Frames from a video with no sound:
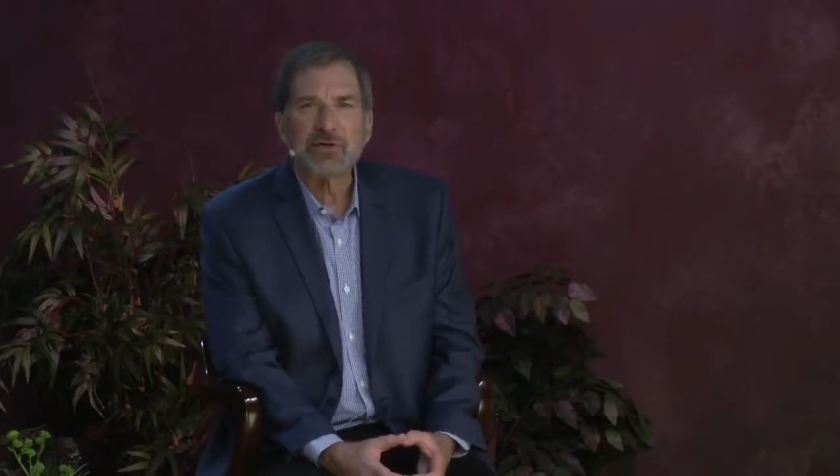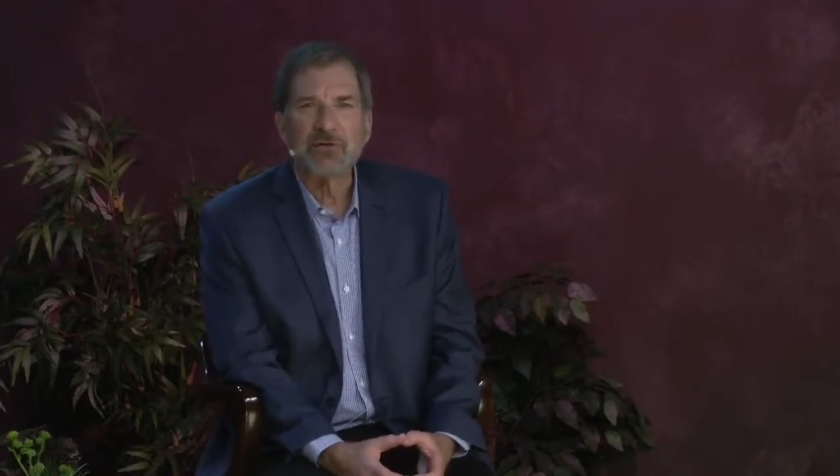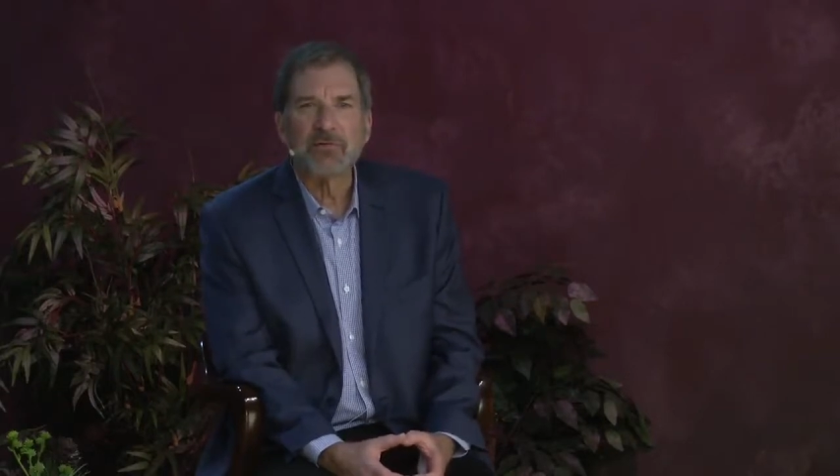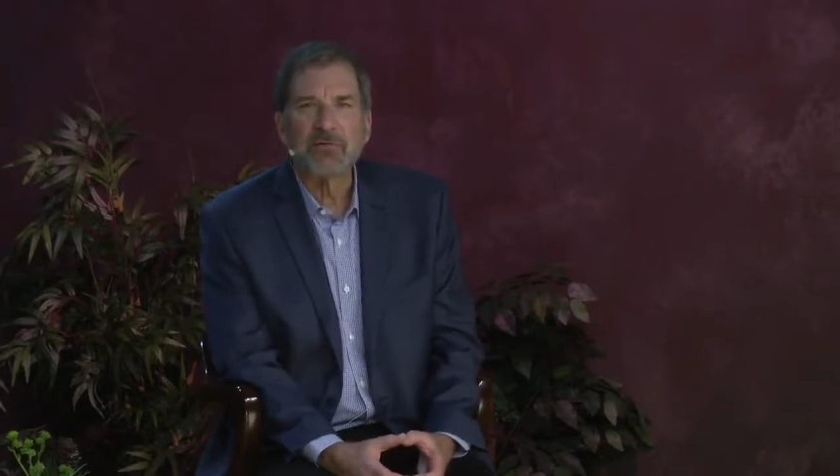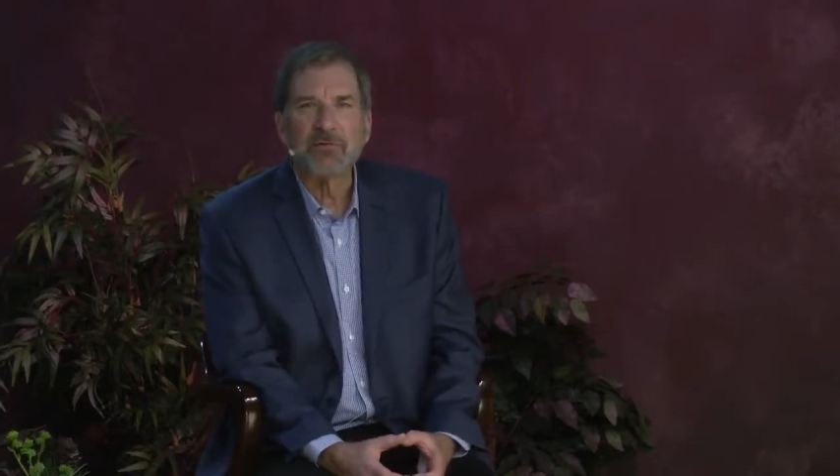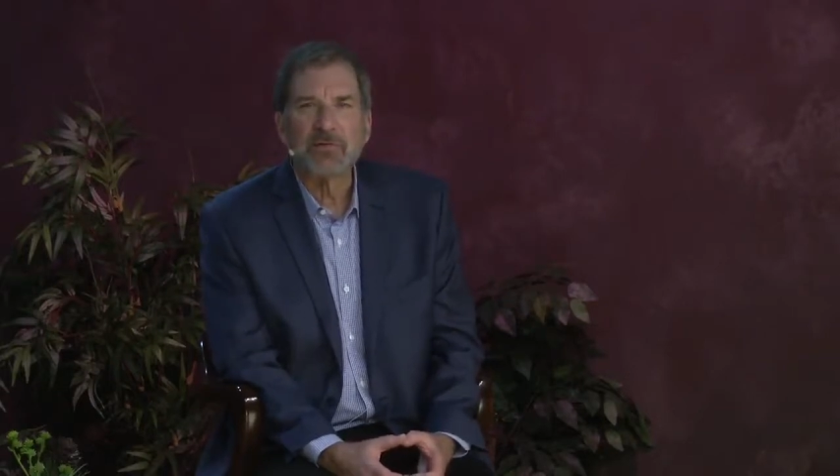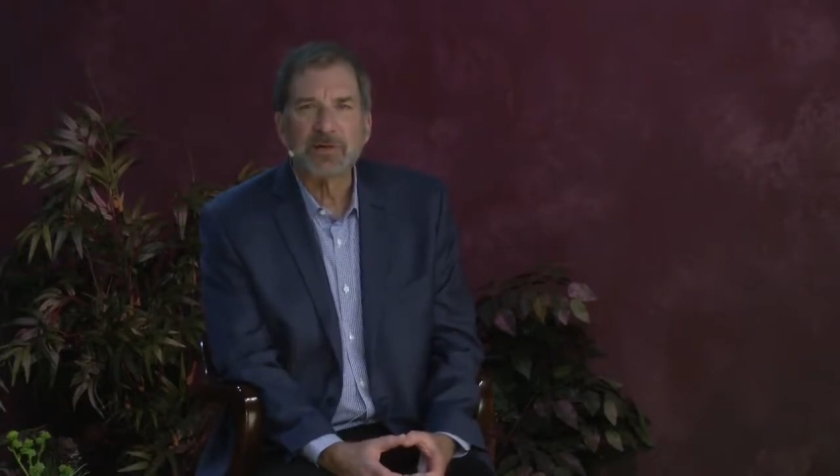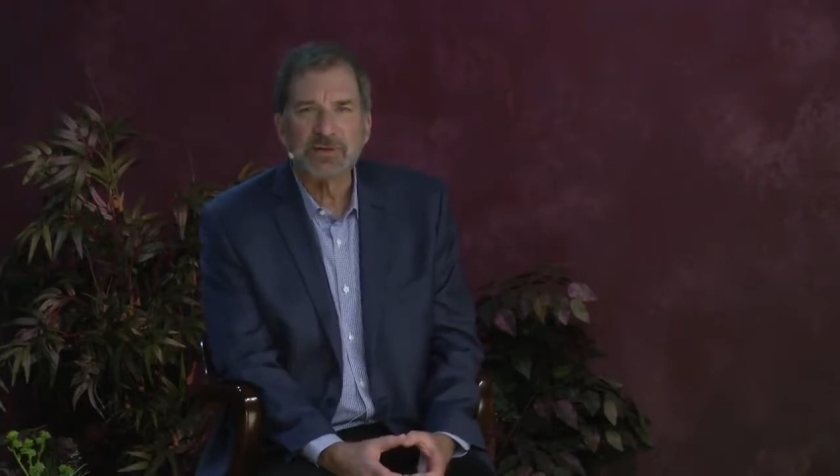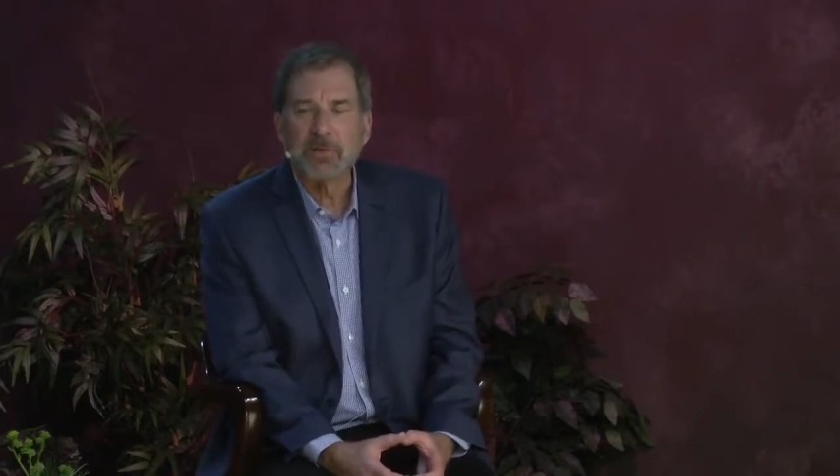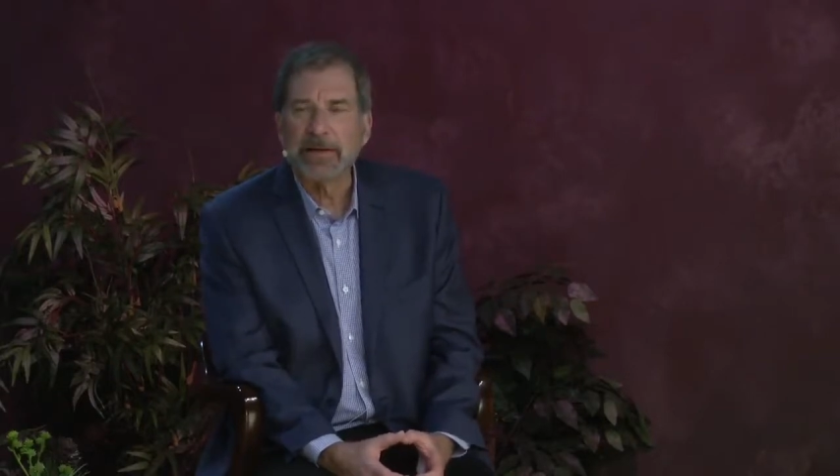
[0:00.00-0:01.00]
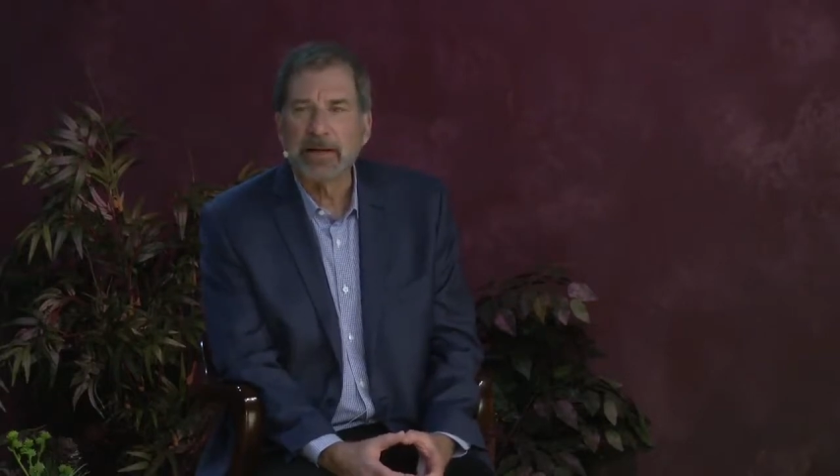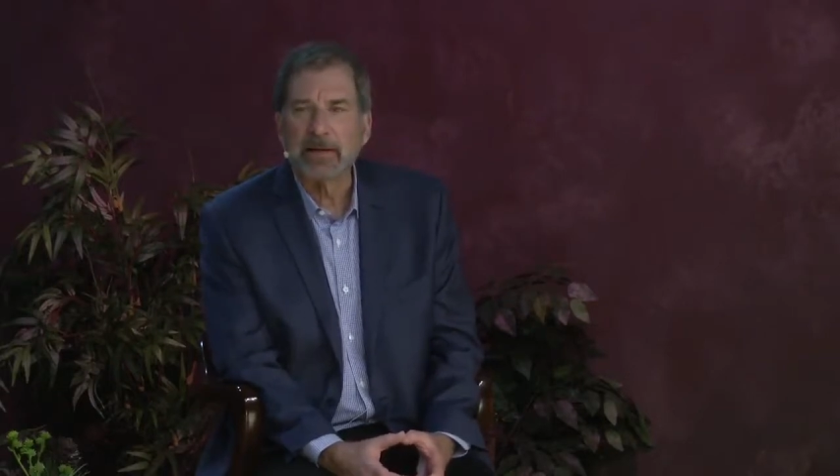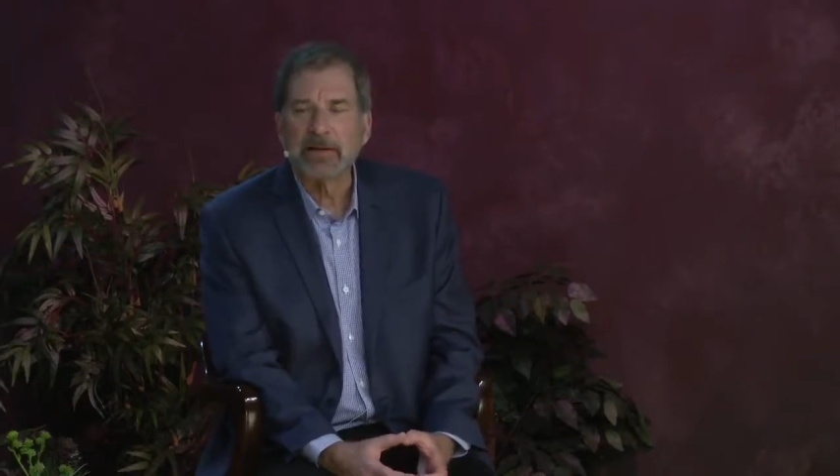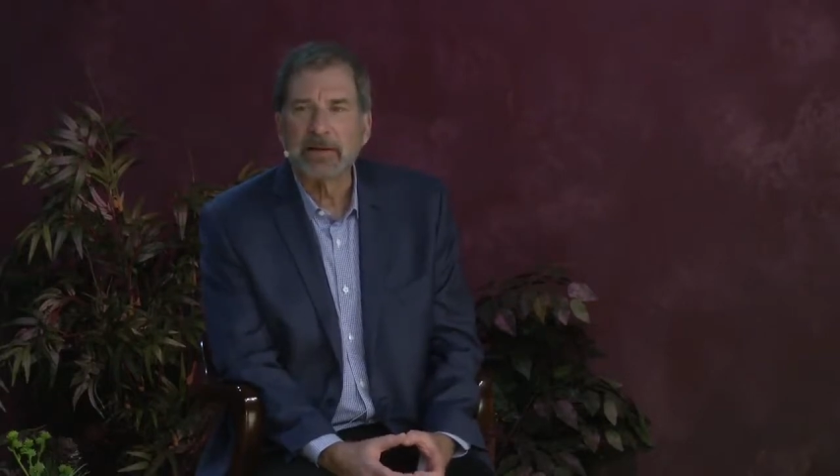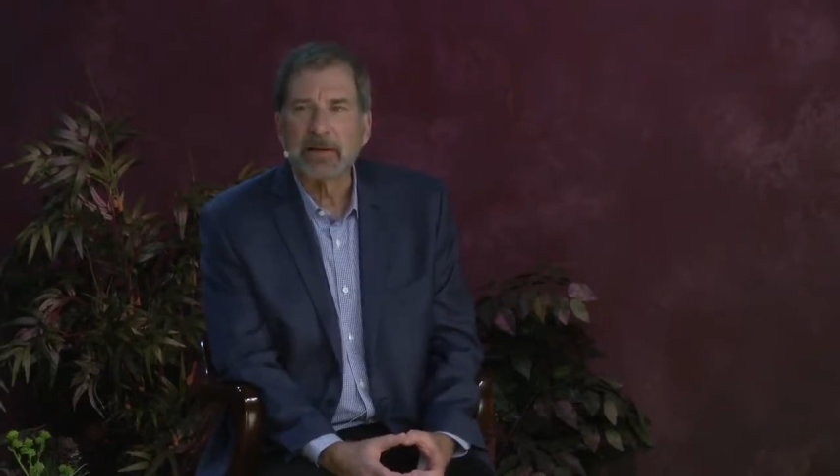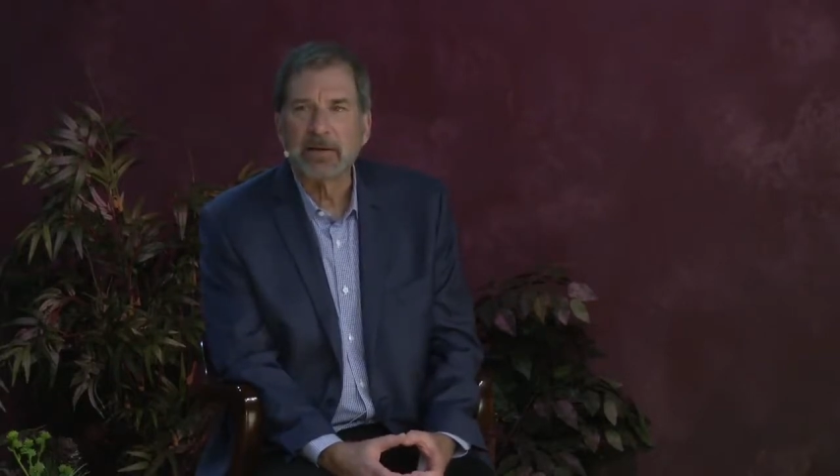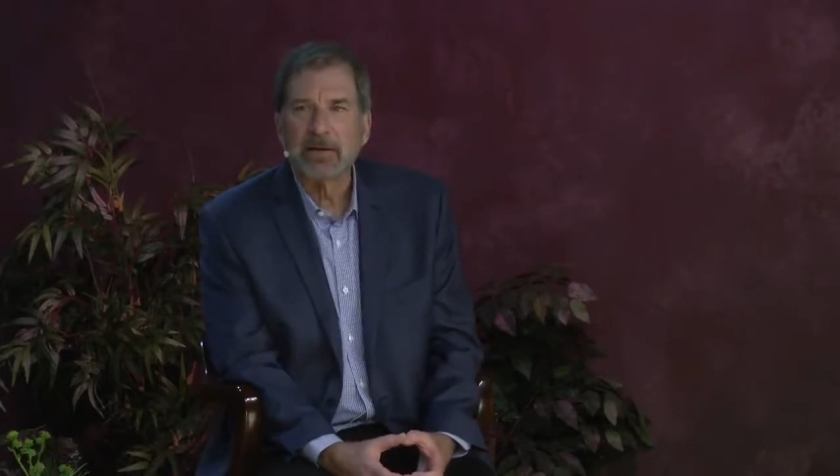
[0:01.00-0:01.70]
of this reality.